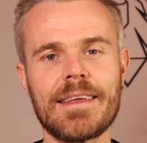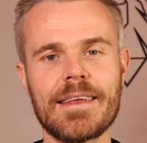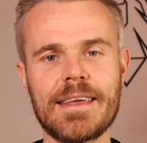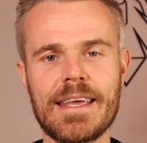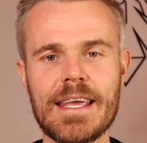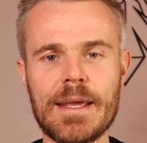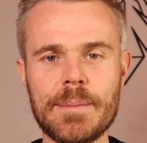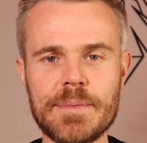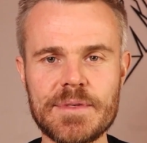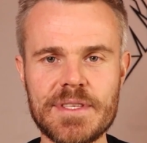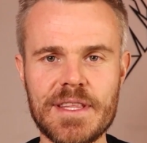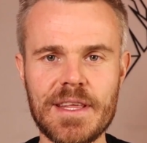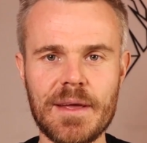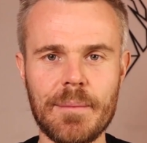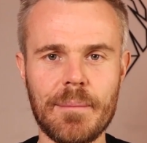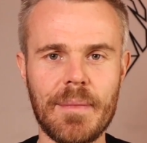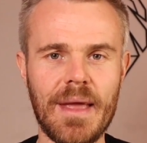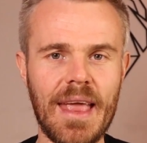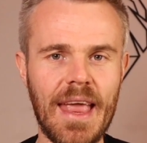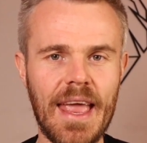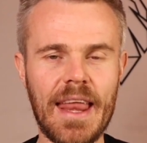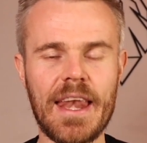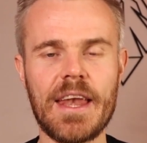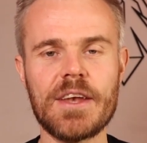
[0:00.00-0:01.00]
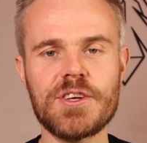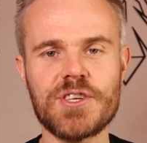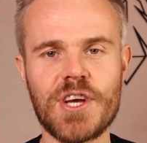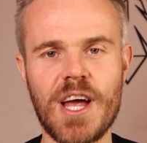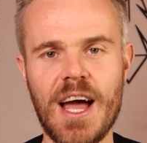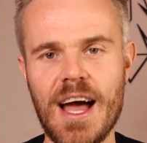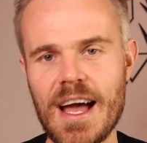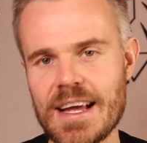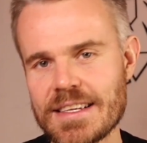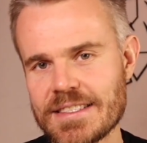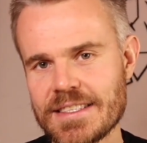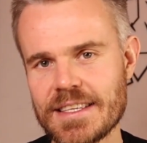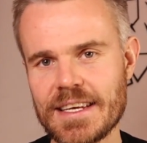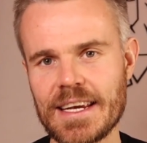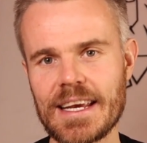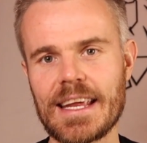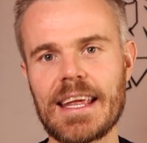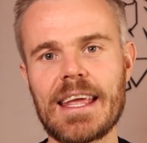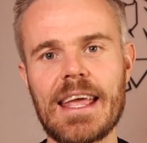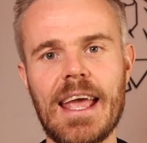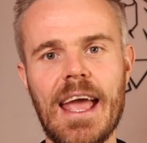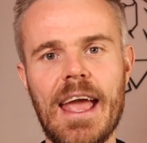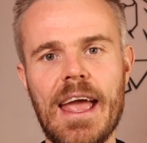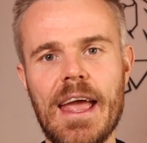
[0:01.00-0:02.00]
keeps them energized and
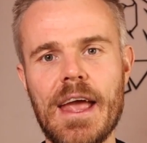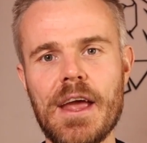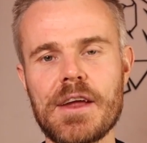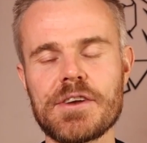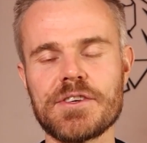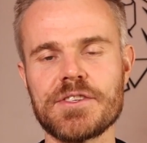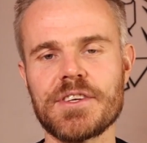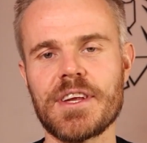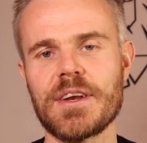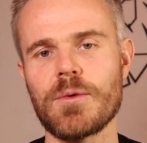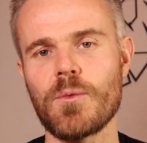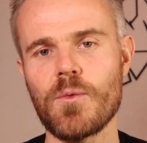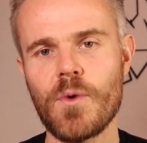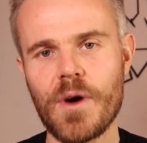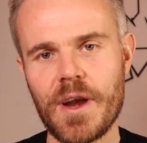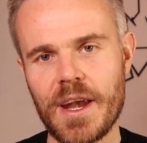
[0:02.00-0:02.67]
engaged and